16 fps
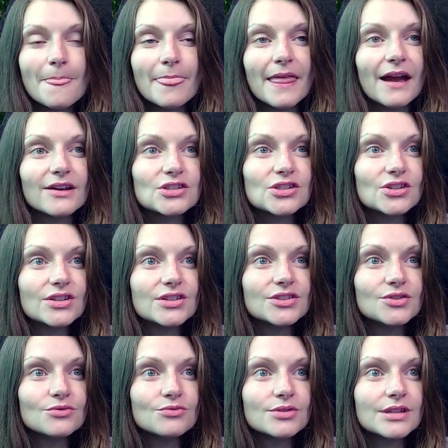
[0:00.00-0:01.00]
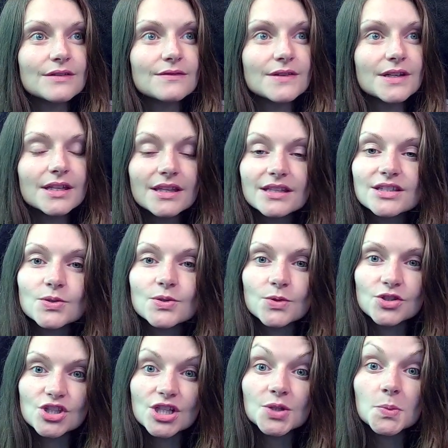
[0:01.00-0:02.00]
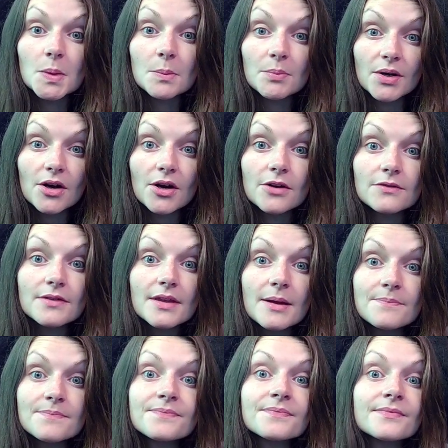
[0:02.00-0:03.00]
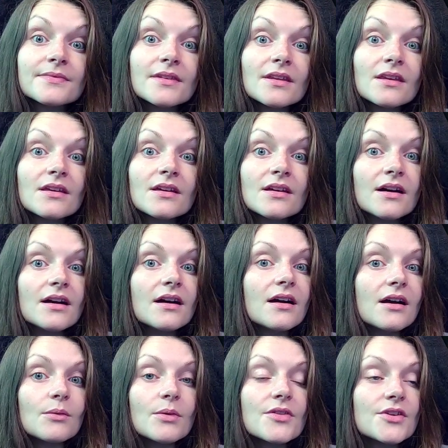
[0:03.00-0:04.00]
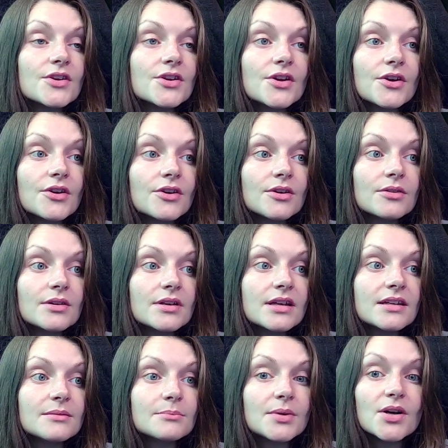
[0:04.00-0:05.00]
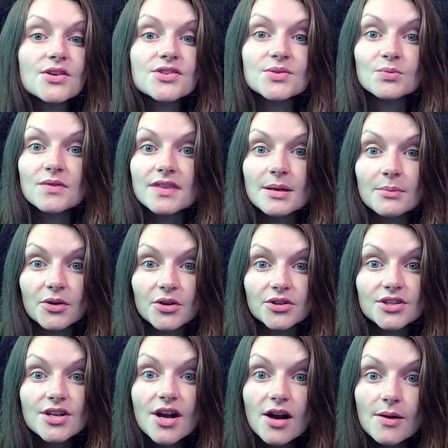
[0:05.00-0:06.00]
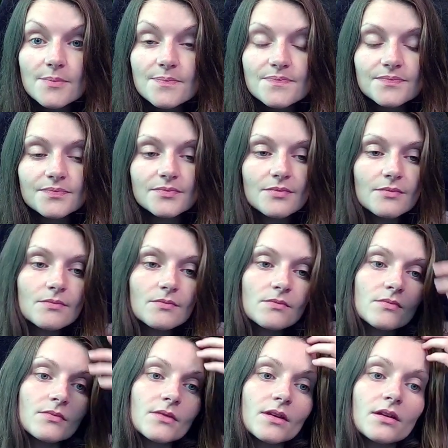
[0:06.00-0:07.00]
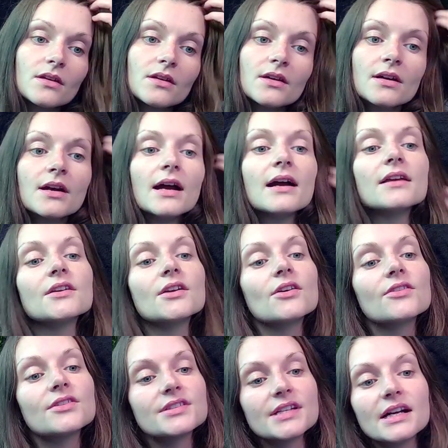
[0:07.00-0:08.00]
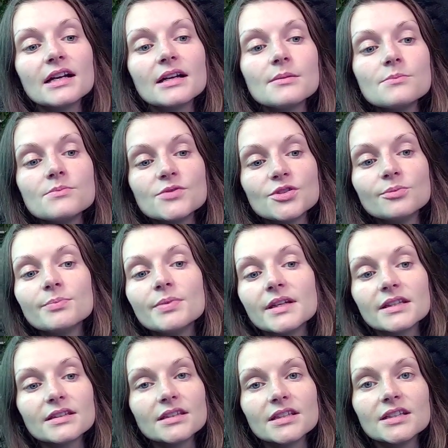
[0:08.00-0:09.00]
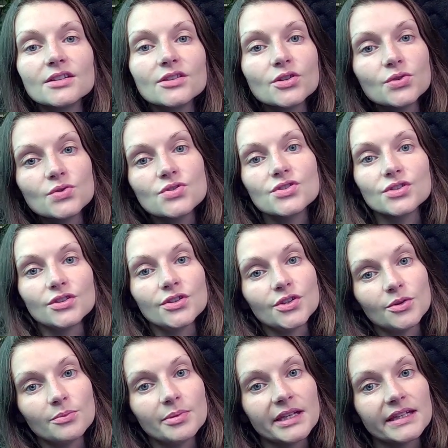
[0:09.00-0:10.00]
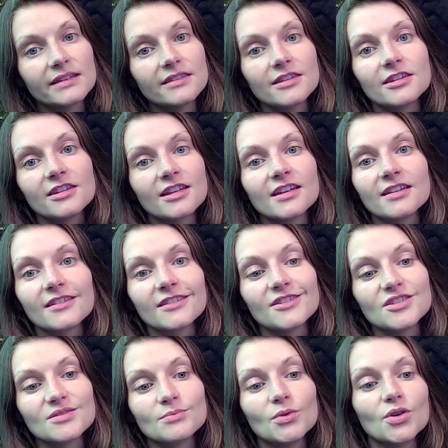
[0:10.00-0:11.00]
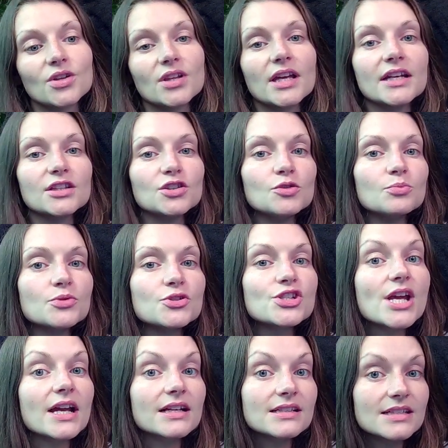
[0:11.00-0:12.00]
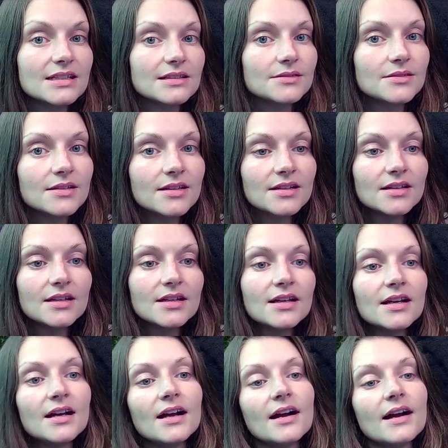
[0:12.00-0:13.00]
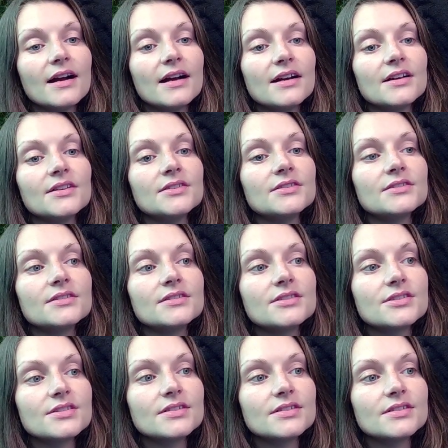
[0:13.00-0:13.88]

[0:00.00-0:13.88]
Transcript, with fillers: actually do really feel into a genuine part of them, uh, whether you're in person with them or not. And other times you pick the illusion, you pick the thing that's more like you projecting. And,